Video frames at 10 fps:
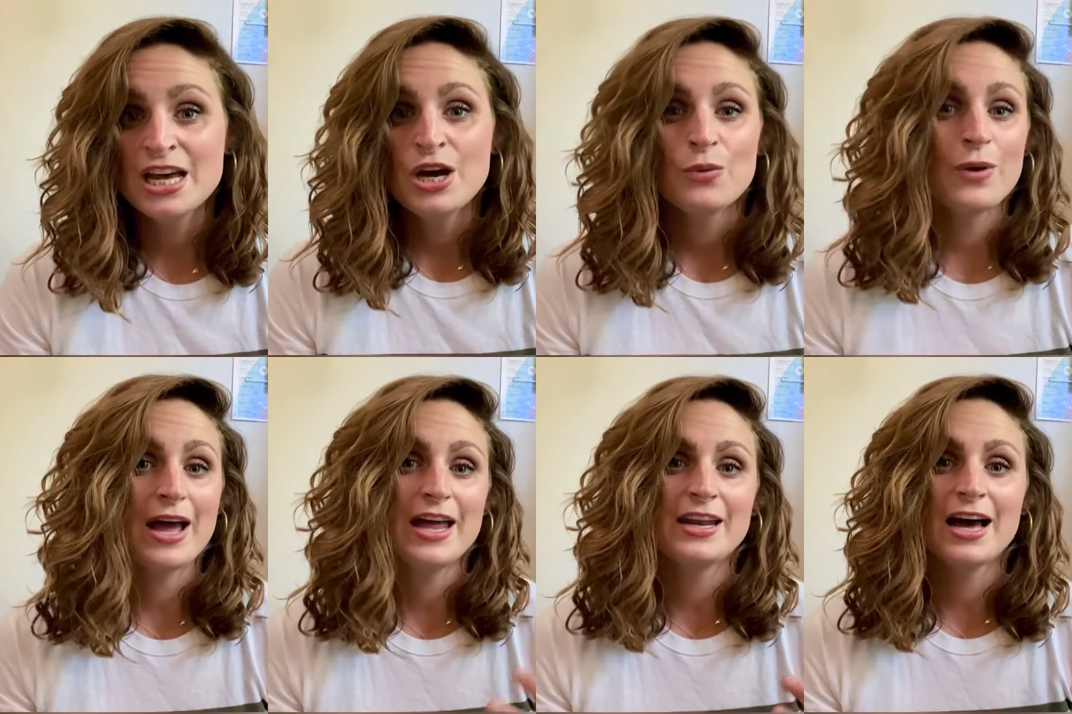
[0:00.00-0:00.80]

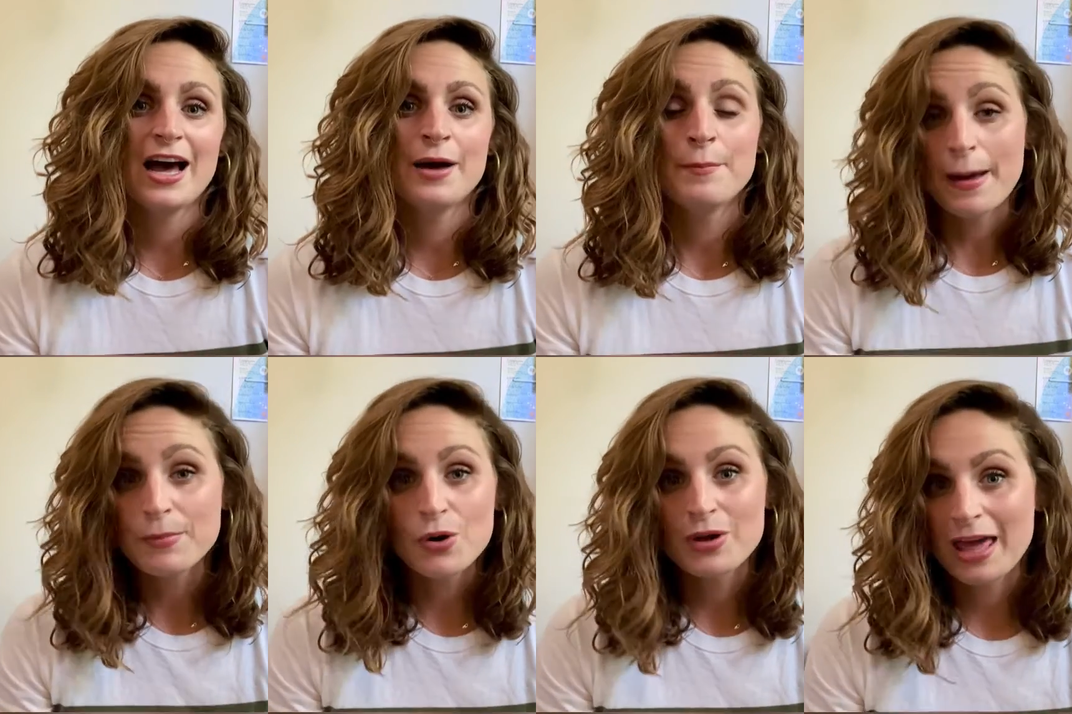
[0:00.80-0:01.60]
when a
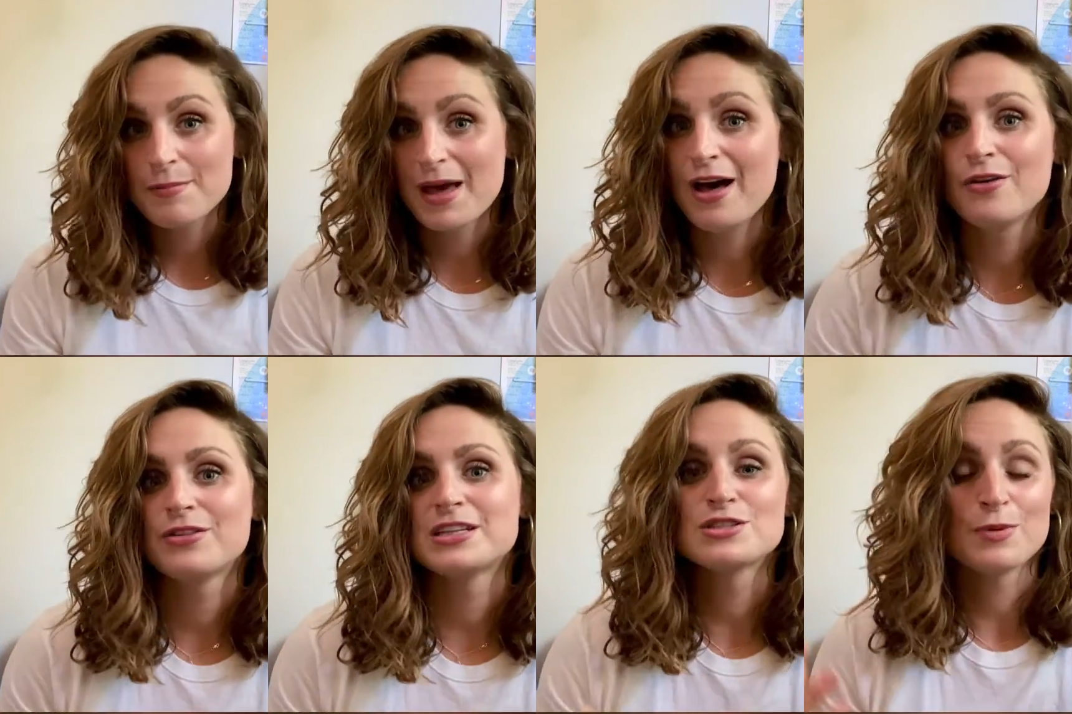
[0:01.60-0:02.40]
memo came out
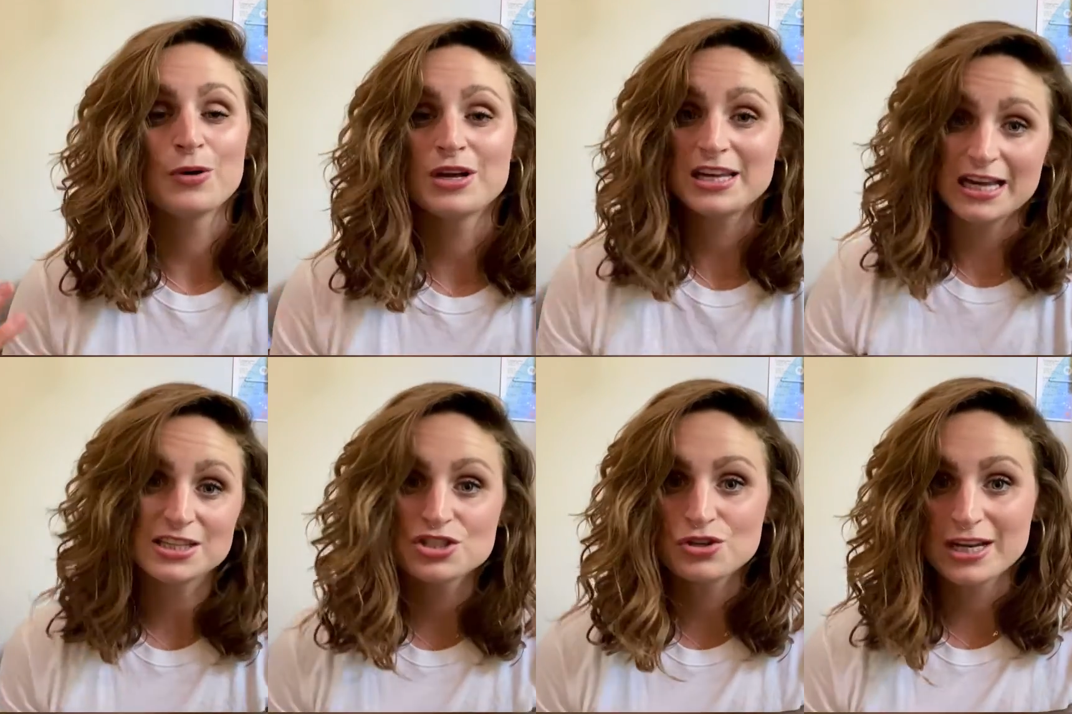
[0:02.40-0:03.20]
that spoke
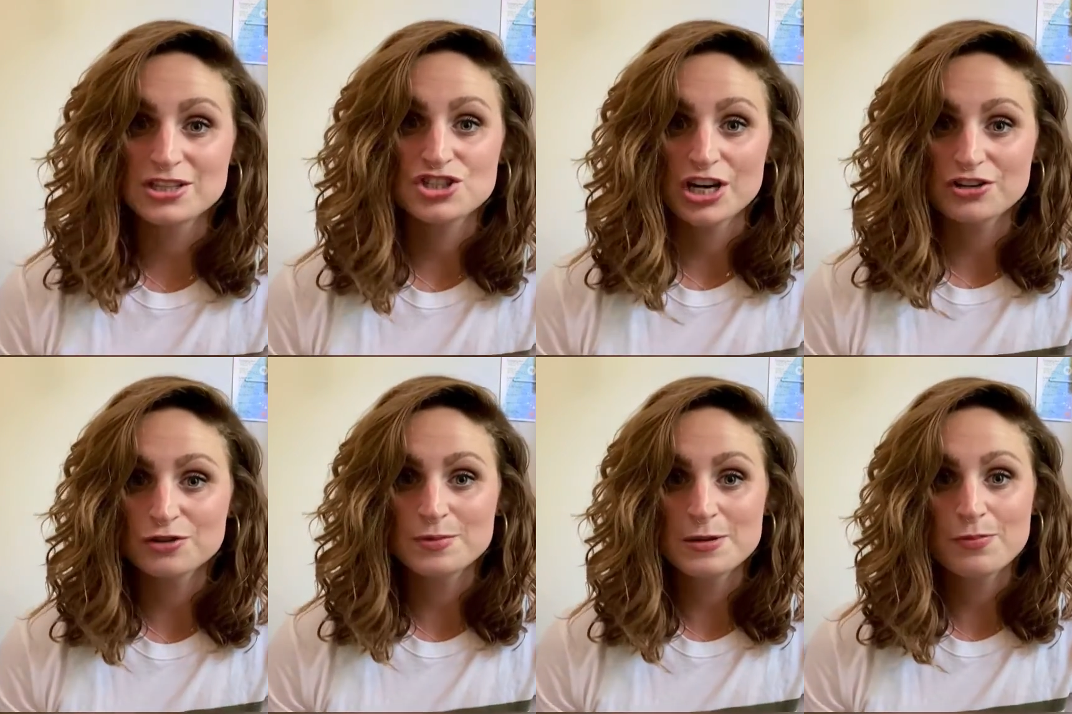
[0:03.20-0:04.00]
against transgender
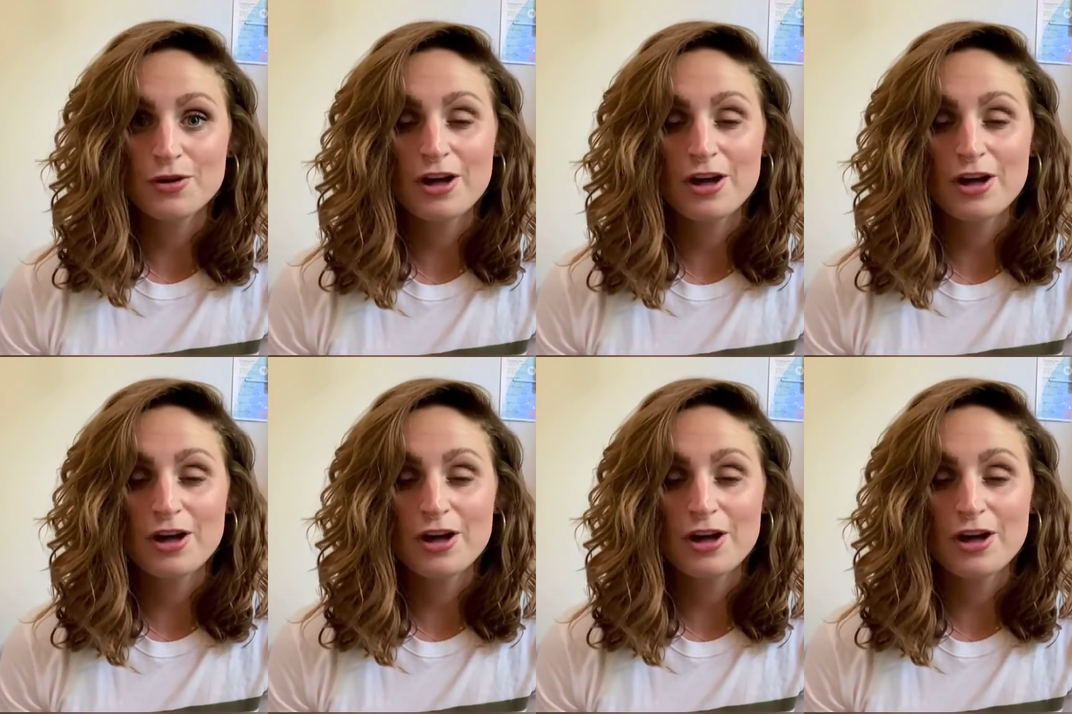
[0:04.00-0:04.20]
people,